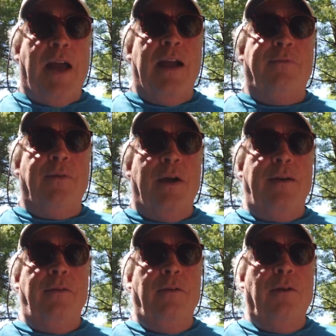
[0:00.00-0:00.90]
Hi
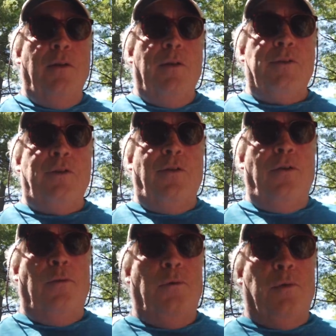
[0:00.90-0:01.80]
everyone.
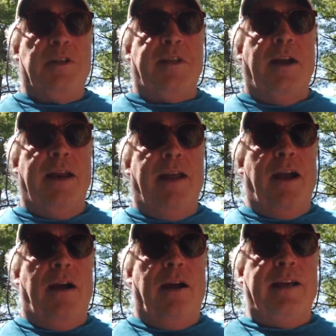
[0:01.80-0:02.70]
So we're starting
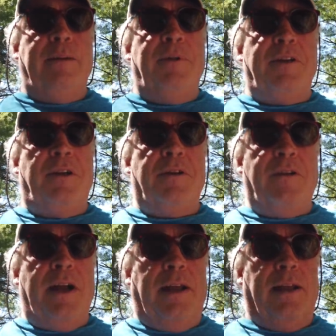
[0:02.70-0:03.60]
our Kilimanjaro
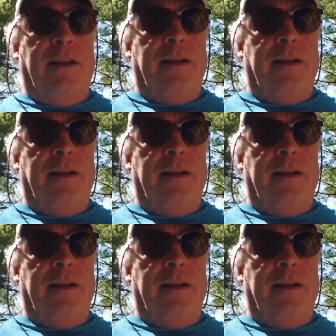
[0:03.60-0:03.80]
training.